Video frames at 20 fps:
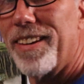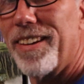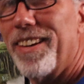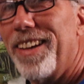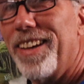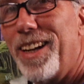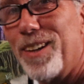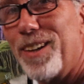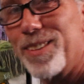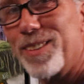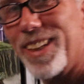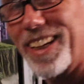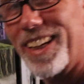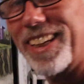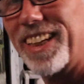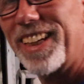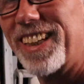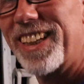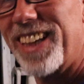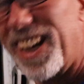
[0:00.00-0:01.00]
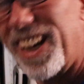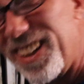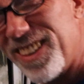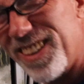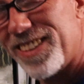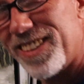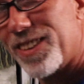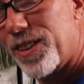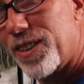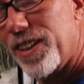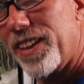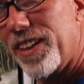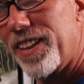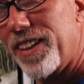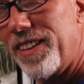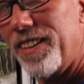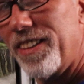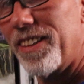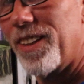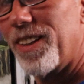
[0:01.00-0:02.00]
And I was like, kind of looks
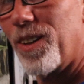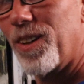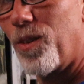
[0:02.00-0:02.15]
good, you know,